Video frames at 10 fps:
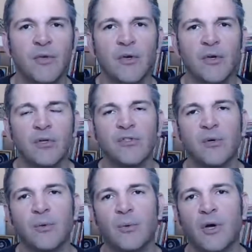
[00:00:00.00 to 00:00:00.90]
So
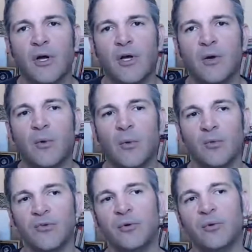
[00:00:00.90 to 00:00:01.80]
what we'll
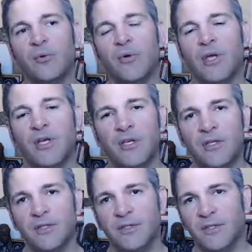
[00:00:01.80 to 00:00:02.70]
do
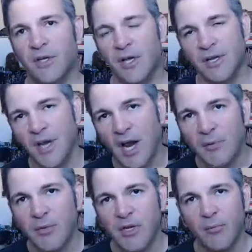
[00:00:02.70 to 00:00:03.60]
is a
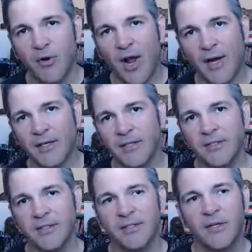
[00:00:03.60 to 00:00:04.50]
9-minute practice.
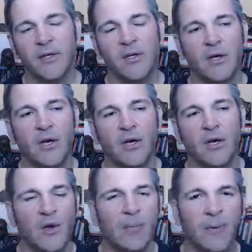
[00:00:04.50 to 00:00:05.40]
I
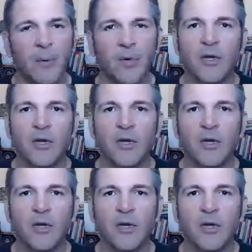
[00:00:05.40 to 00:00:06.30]
probably won't give as
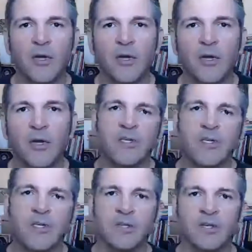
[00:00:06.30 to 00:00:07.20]
much lead in
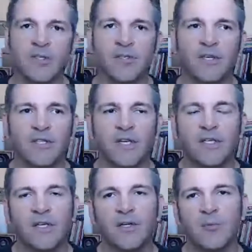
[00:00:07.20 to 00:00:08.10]
to this as I
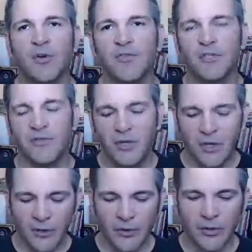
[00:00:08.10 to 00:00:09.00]
did the previous
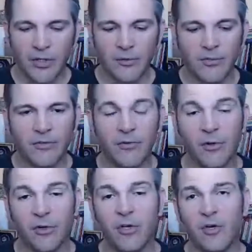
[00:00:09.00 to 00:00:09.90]
video. So
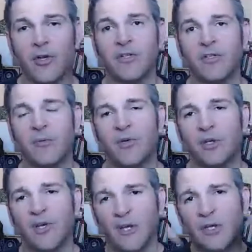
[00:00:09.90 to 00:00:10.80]
if you're curious, I'll
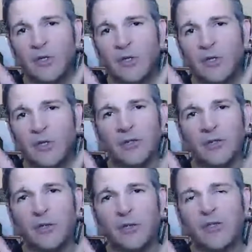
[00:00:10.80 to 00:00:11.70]
put a link in the
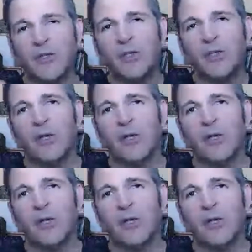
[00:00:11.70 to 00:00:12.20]
description.